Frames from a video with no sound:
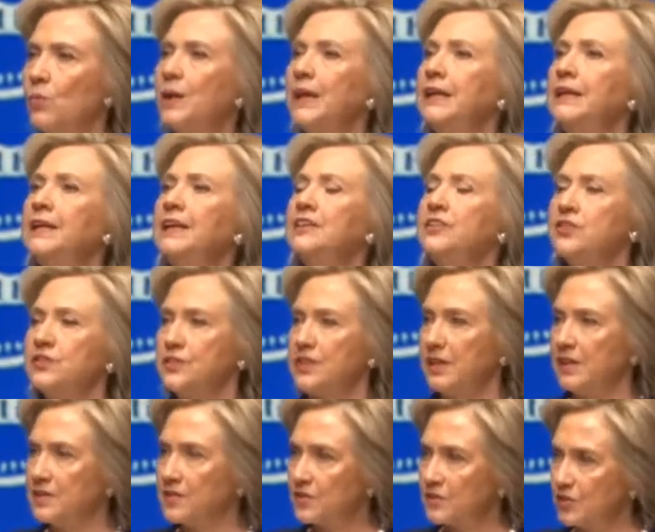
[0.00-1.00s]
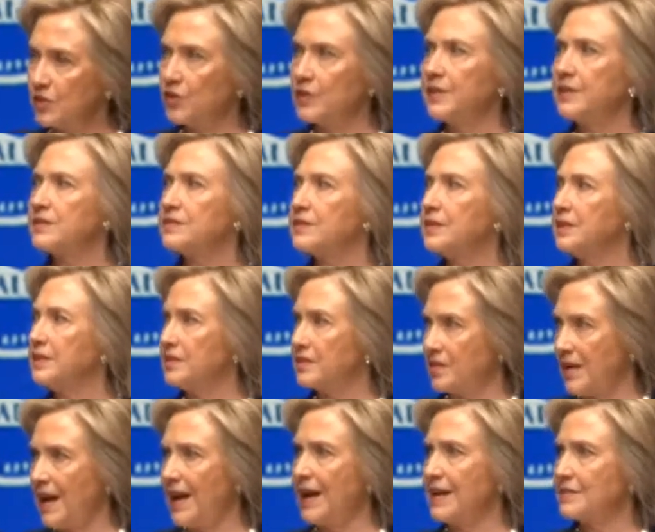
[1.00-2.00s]
we need to take seriously
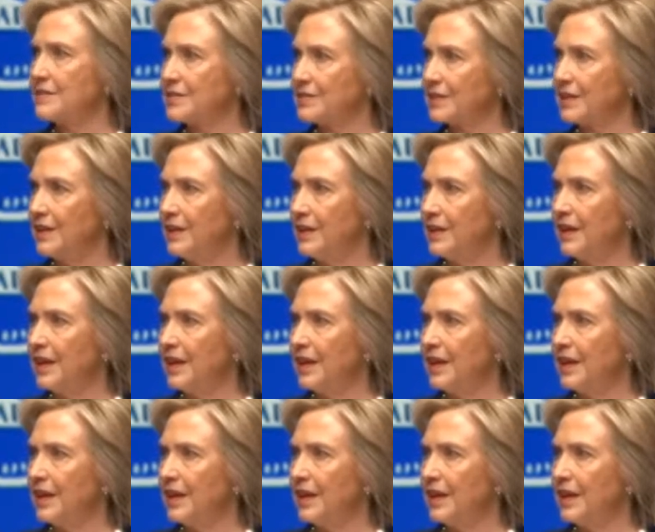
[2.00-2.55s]
the task